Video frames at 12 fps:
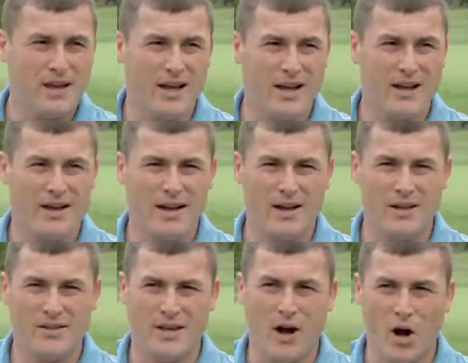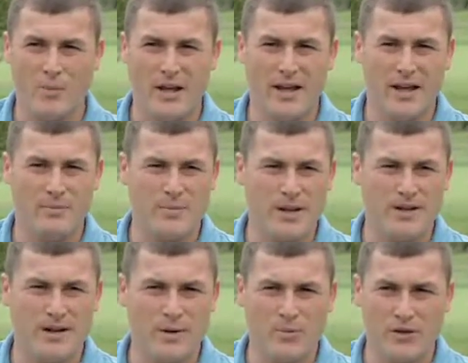and the Army had been
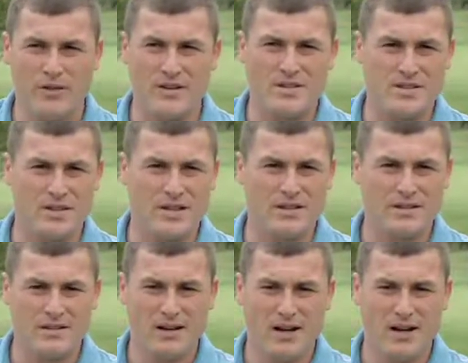there previously